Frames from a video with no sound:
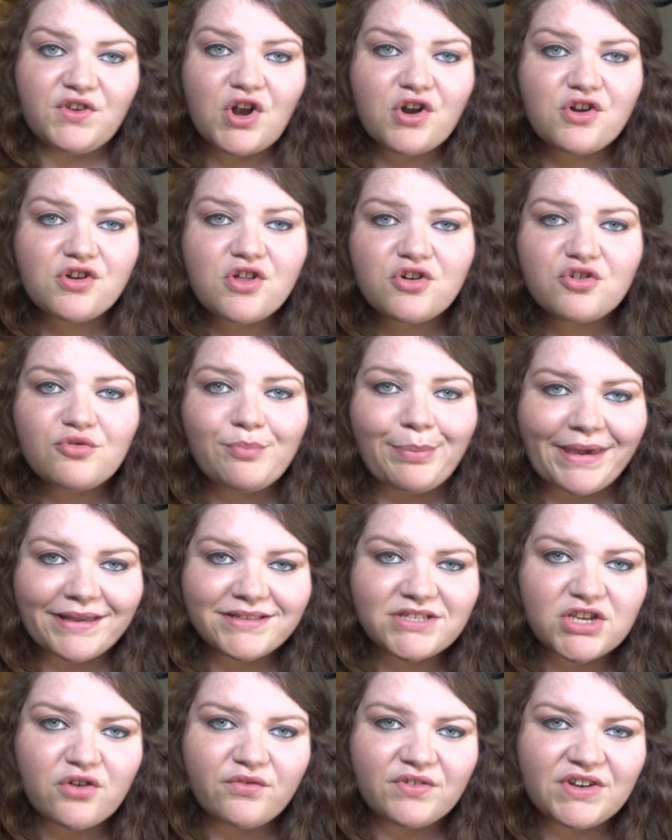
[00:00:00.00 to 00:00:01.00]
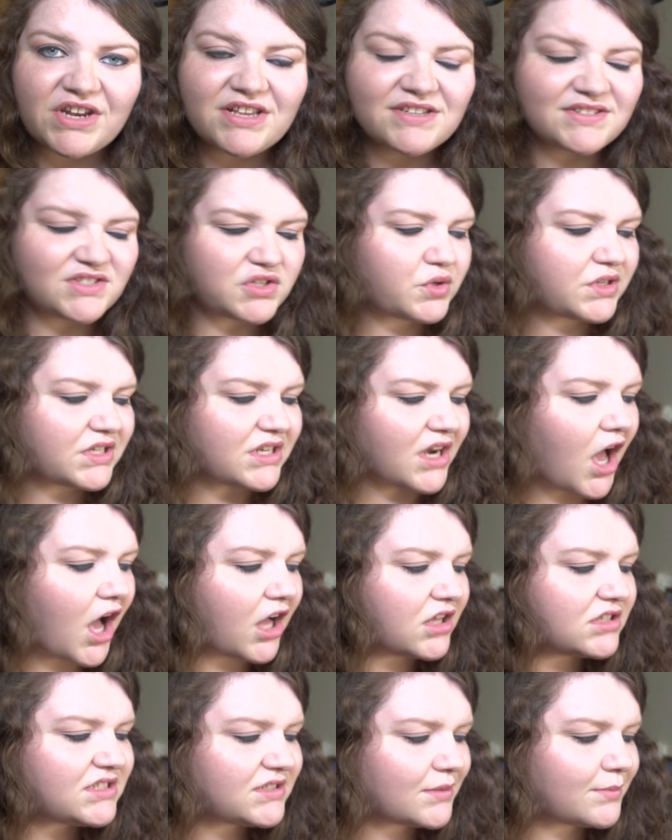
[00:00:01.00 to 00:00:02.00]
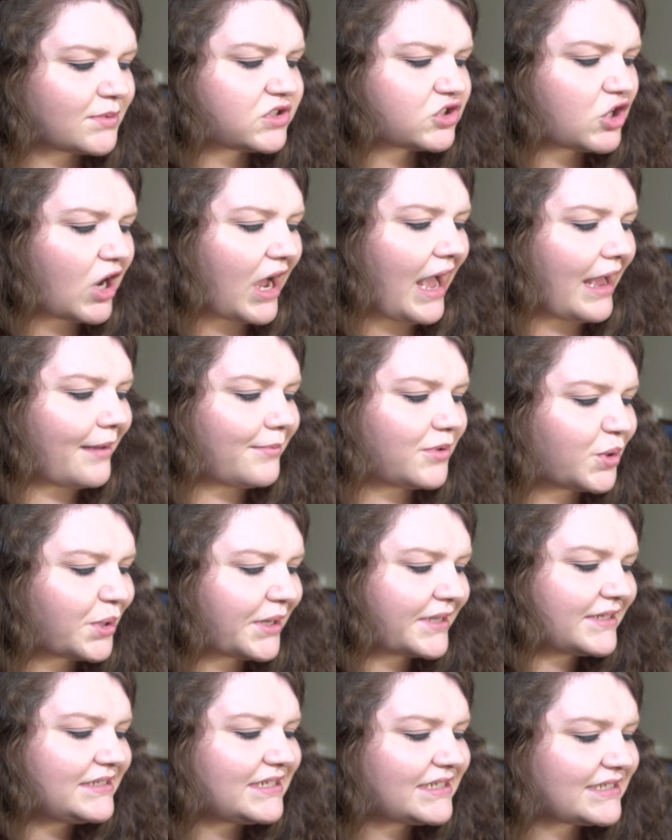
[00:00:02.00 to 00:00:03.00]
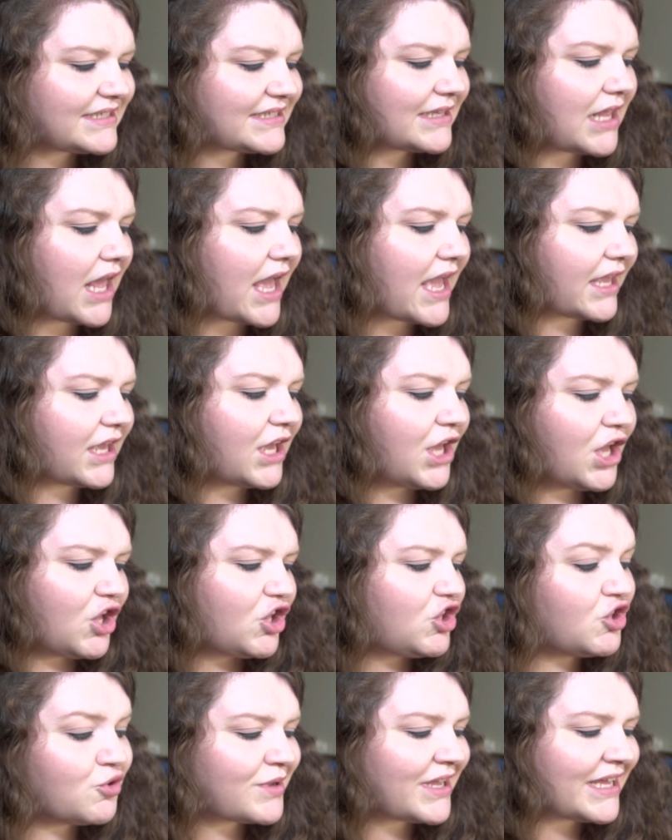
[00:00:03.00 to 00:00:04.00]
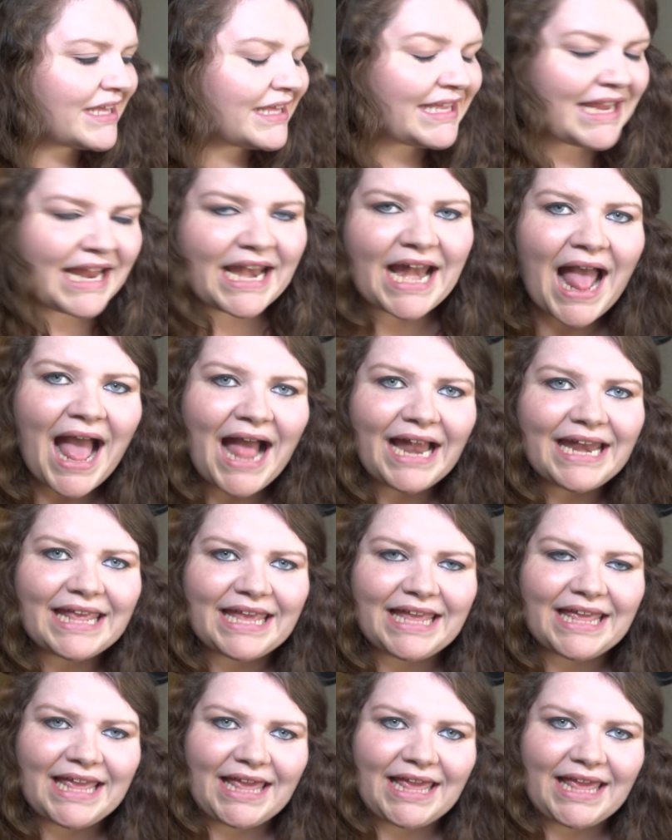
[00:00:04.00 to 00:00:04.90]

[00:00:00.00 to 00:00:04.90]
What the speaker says: you don't know who Beethoven is, you can unsubscribe. You can dislike. You can get out of